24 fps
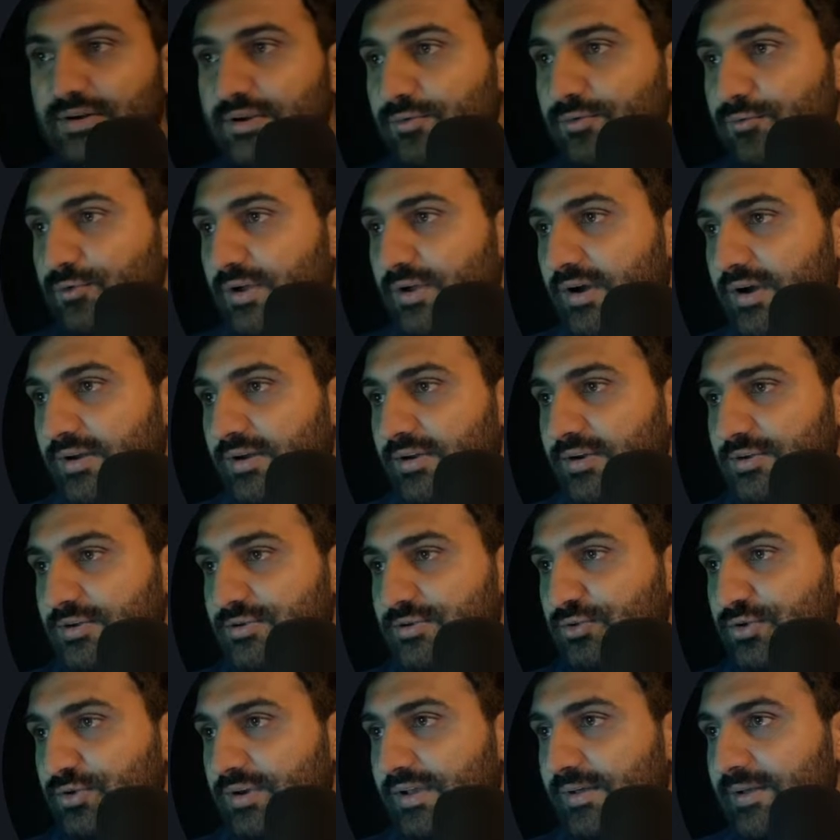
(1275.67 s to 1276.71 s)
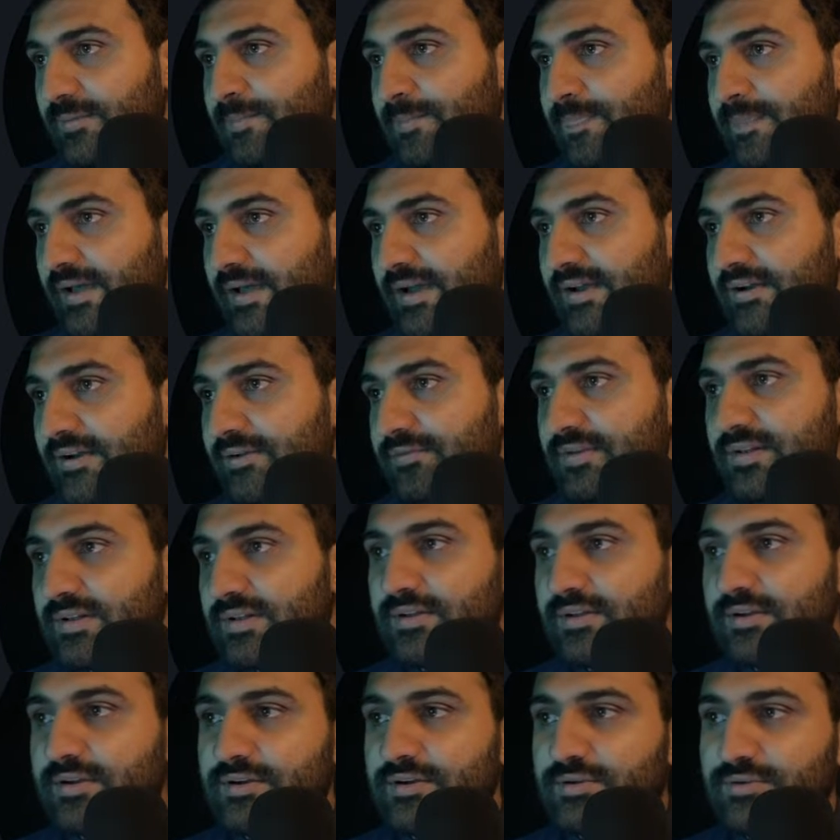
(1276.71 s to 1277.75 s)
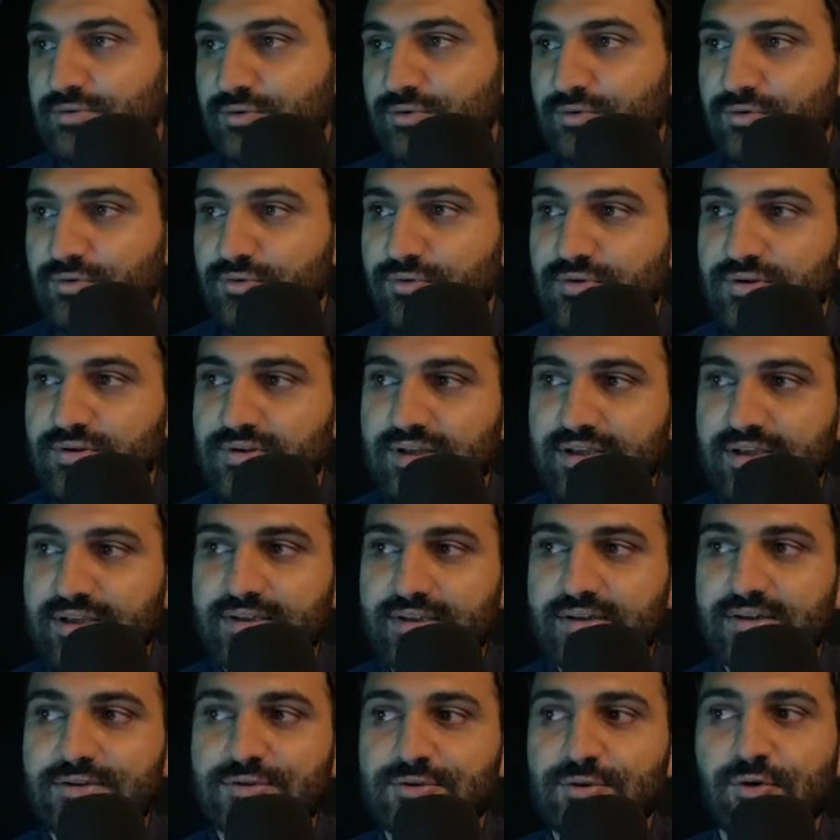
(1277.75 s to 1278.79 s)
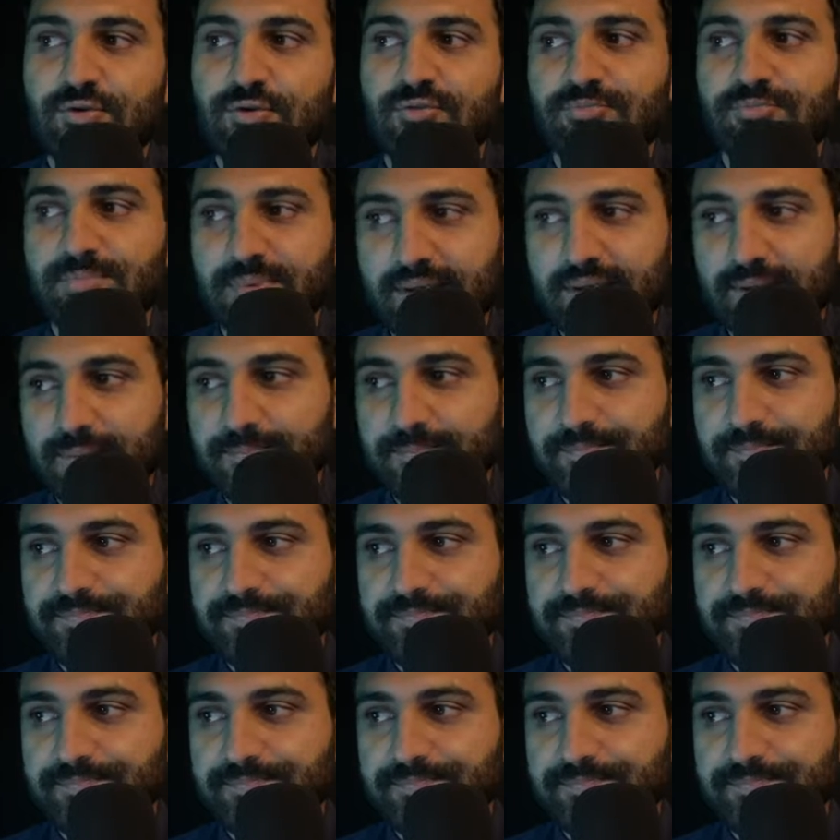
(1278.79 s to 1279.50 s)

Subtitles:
we are consoling, and it will console log like resolve B.